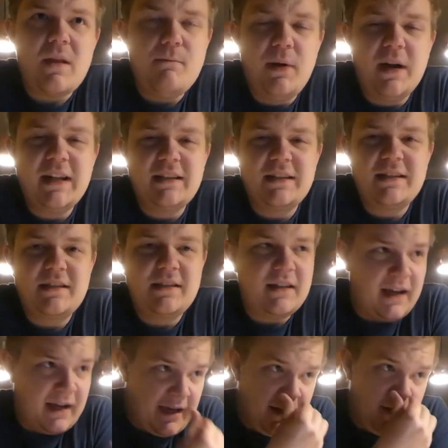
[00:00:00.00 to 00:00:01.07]
but that's
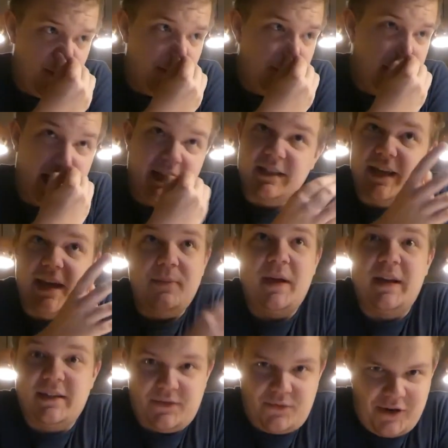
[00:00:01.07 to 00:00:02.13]
a game
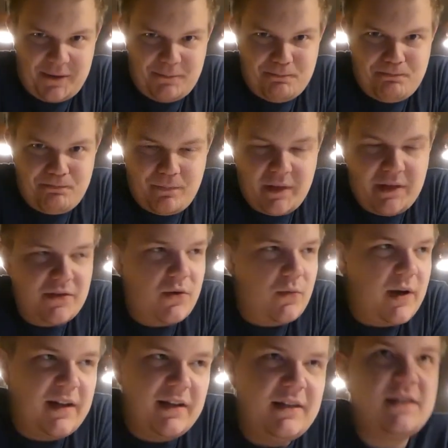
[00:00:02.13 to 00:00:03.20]
that is great. So
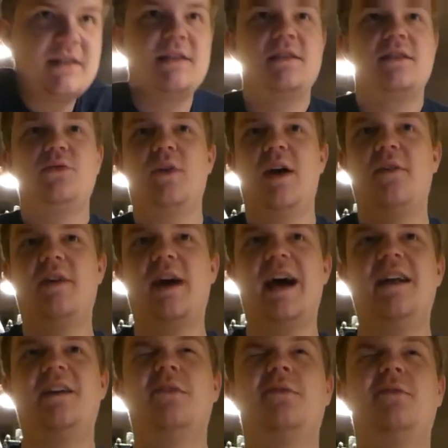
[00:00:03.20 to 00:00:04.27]
what it is you have a
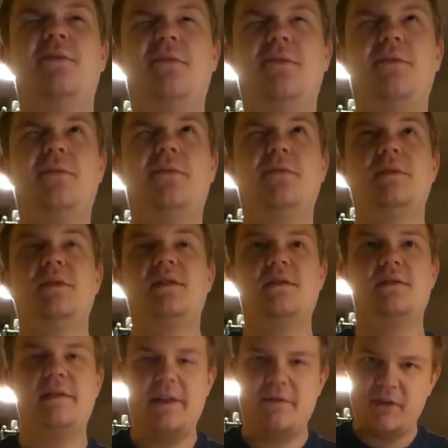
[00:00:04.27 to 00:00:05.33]
hand of
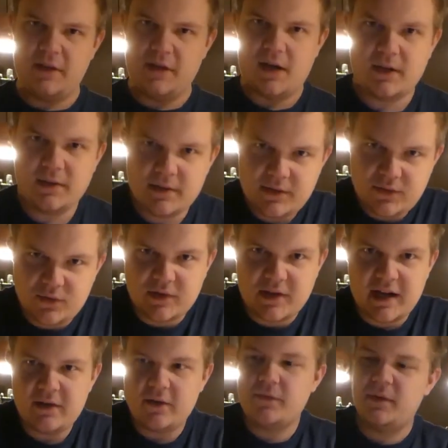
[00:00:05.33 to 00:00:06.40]
7 cards to
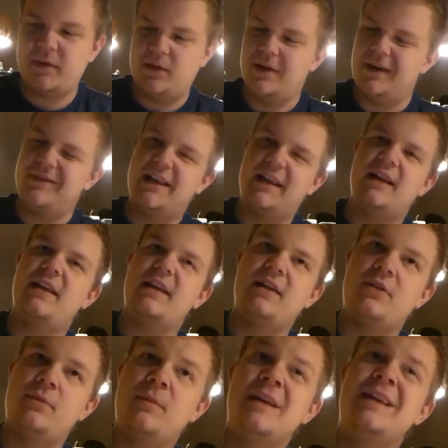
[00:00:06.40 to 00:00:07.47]
start off, and you have like a
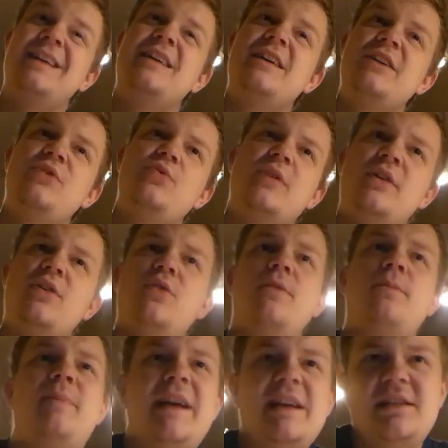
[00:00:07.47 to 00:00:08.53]
kingdom. You can go
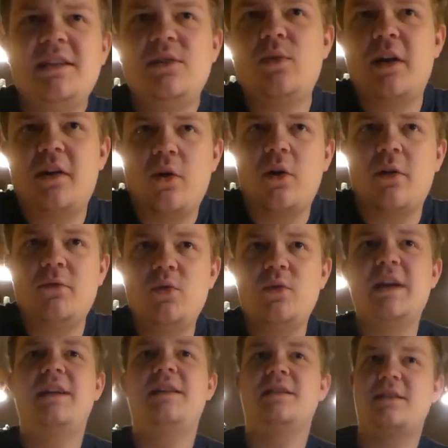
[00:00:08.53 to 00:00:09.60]
to basic, where all of you
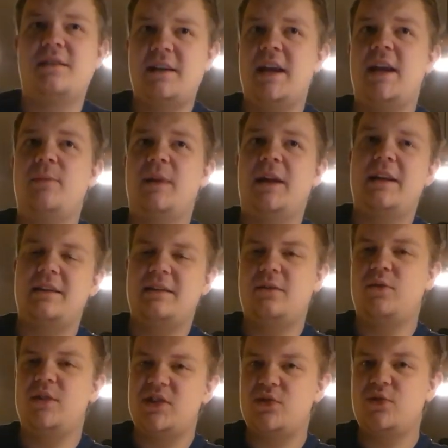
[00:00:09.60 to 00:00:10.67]
get the same like
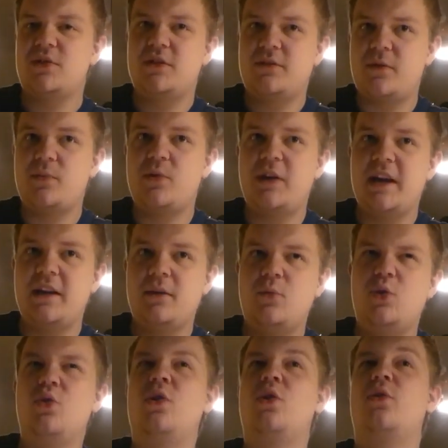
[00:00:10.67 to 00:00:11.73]
resources from your kingdom.
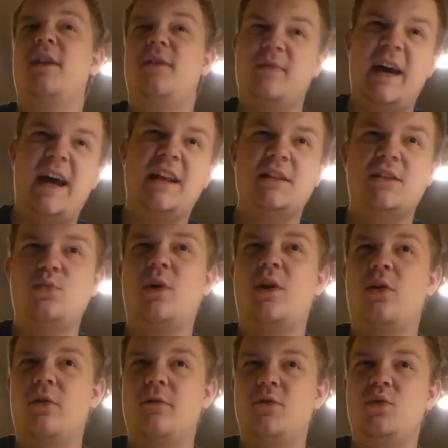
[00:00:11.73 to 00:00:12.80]
You can go to advanced,
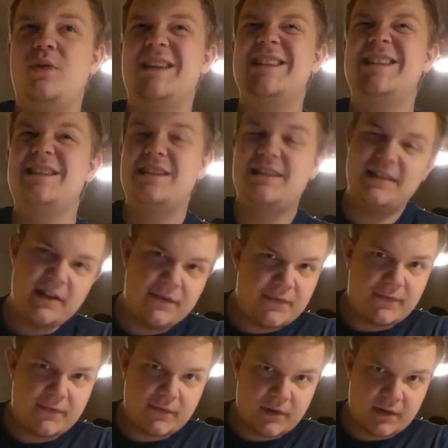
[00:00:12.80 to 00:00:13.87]
where all of you get
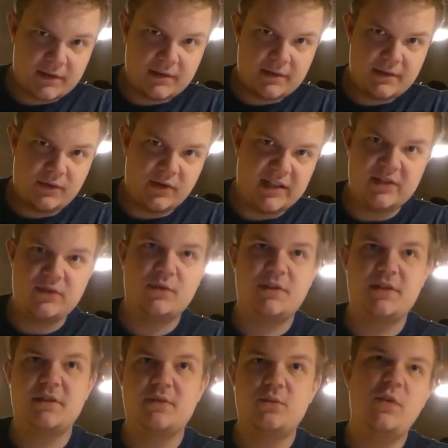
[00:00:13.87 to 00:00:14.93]
different
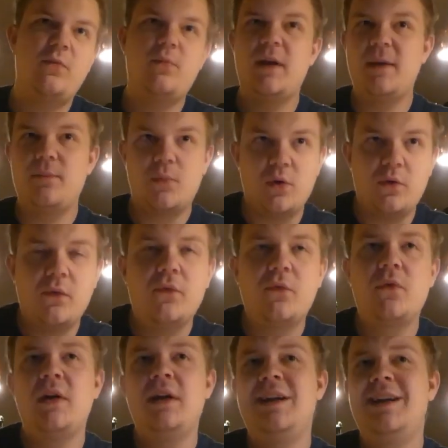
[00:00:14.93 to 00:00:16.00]
resources. We've played
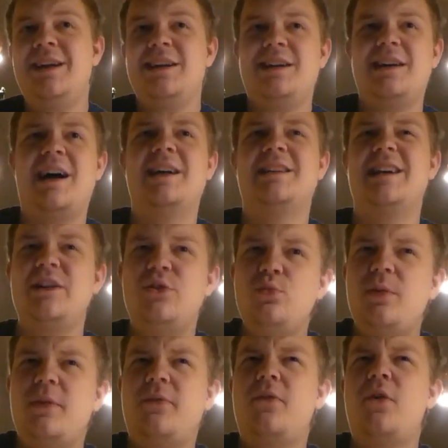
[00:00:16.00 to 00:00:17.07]
both kinds. I
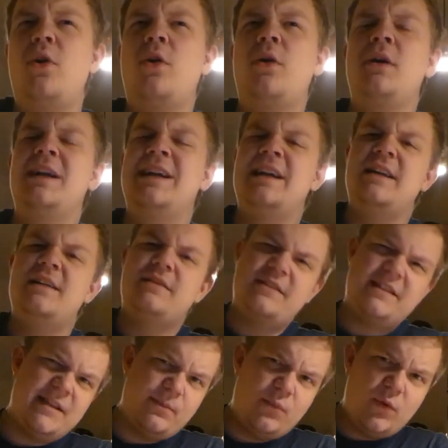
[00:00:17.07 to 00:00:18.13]
do prefer
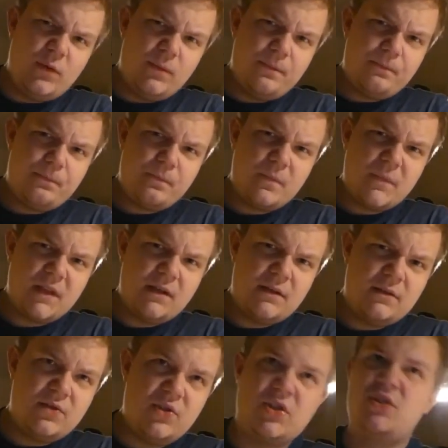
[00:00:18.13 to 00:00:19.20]
simple,
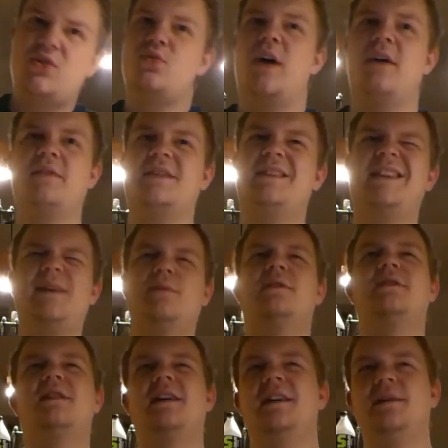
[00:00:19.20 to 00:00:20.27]
just to have the same
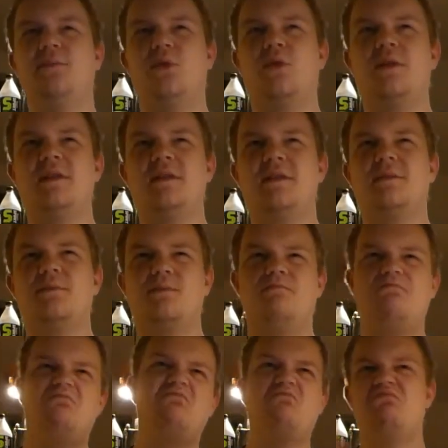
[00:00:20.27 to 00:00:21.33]
starting points.
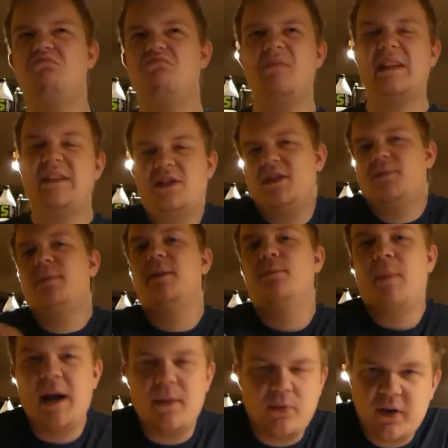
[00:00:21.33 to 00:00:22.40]
That's just
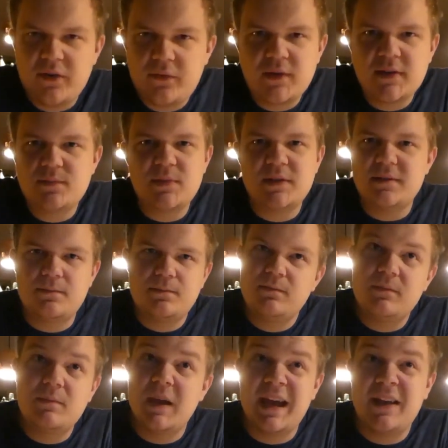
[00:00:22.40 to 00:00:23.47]
my preference, but
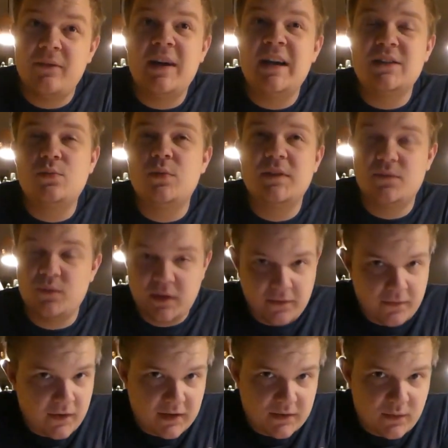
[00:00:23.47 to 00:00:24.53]
the advanced one is really
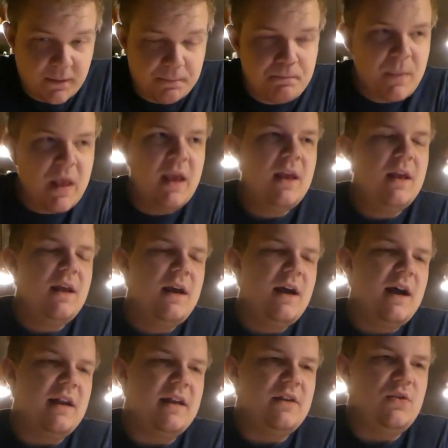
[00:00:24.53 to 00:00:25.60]
fun as well.
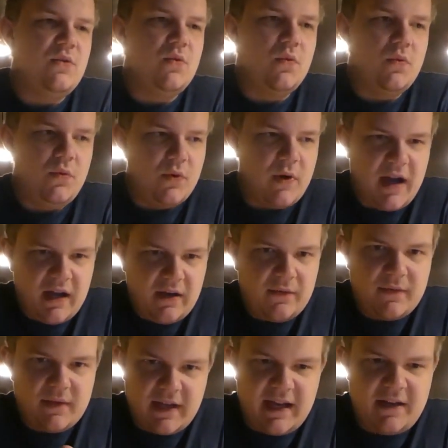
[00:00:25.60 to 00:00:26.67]
And then you
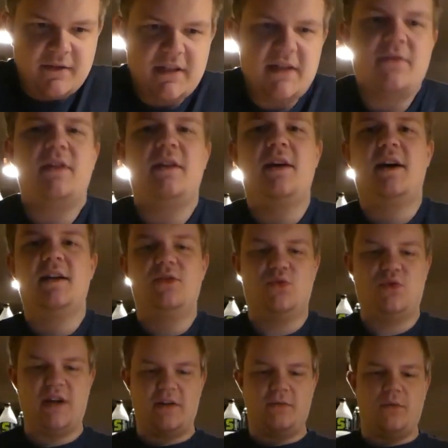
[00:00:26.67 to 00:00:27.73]
have a hand of 7 cards to
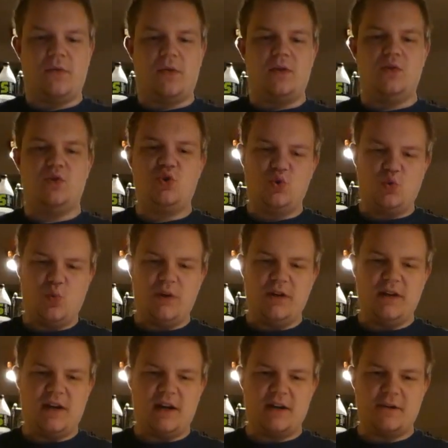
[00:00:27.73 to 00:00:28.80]
start off with. You choose
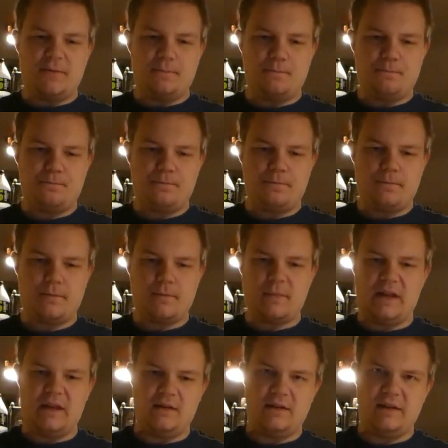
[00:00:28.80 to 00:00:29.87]
one card
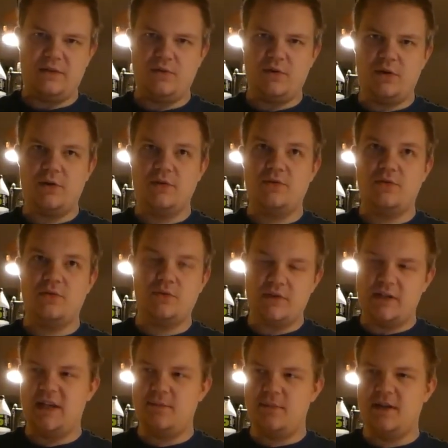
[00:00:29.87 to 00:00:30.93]
that you are going to
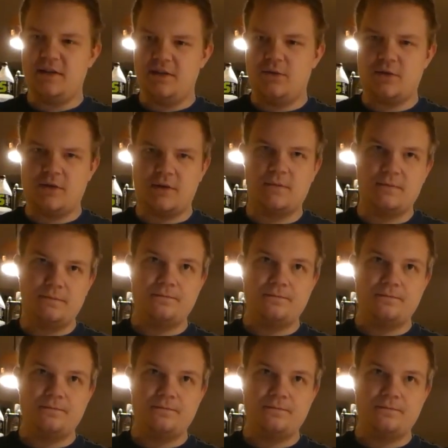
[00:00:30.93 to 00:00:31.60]
keep in your